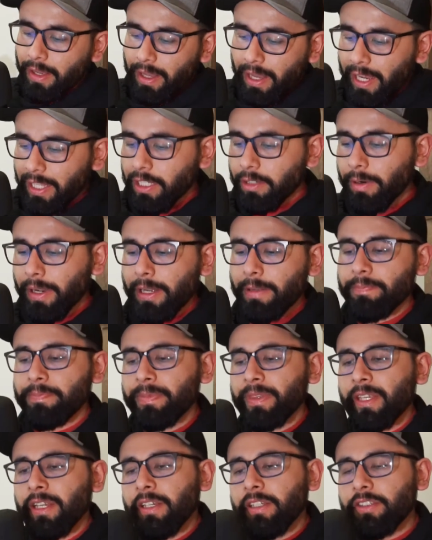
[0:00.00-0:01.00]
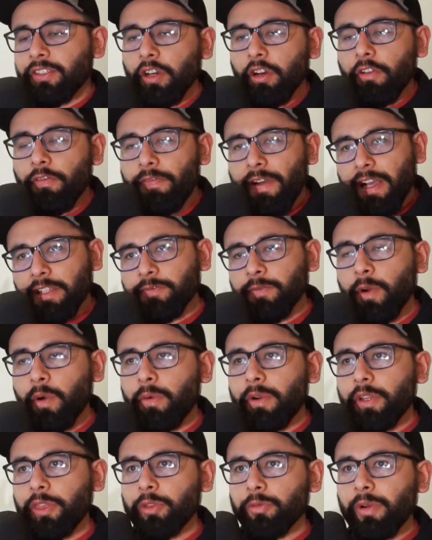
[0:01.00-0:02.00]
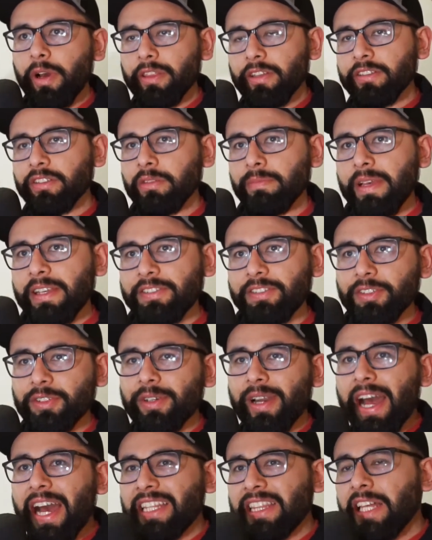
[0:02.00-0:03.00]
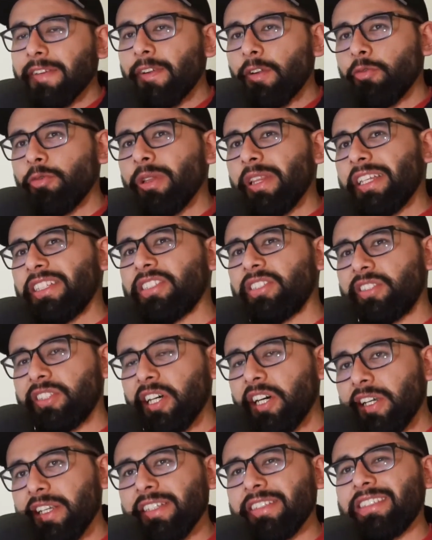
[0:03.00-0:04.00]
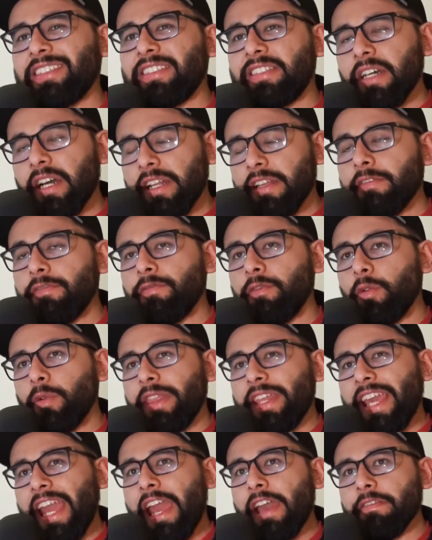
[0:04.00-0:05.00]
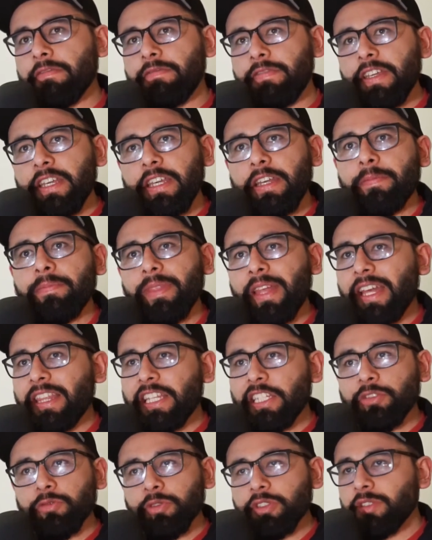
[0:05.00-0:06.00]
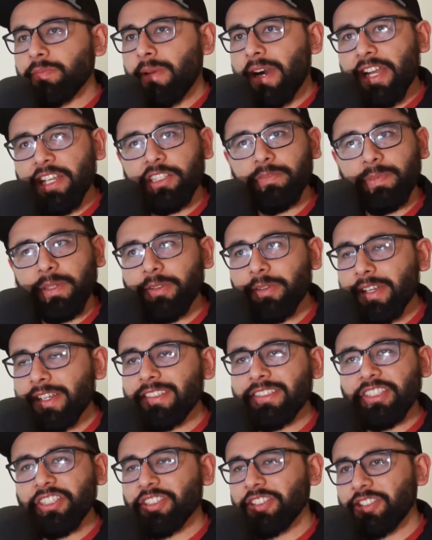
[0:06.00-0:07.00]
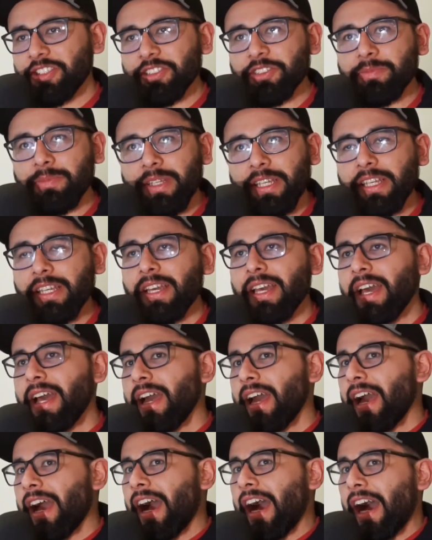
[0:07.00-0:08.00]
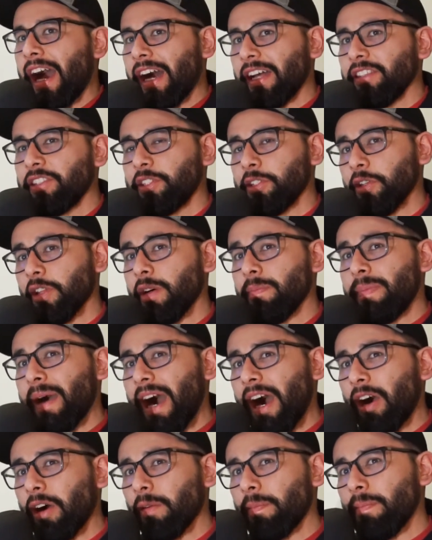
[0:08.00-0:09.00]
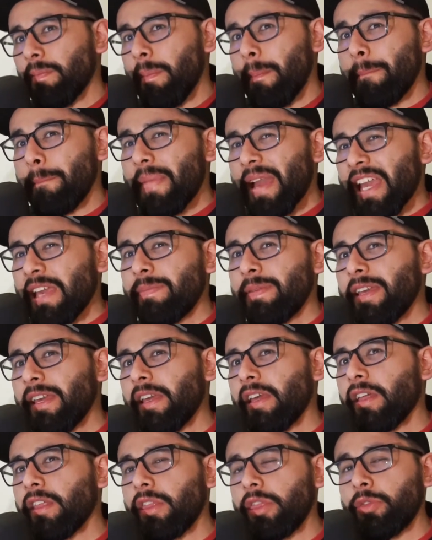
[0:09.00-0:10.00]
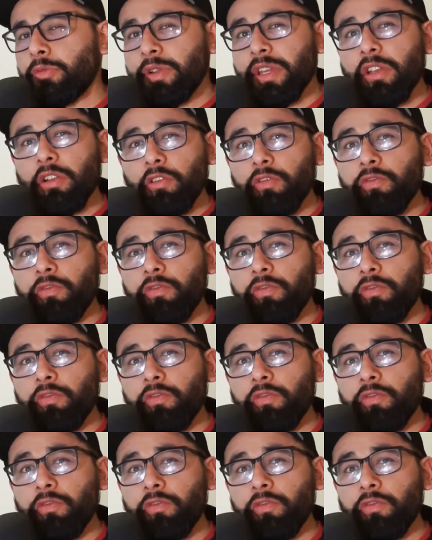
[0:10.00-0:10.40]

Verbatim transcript: Anyway, so fast forward throughout the semester, I never really started studying for the F E, and this was my experience, just, just me, until about maybe three or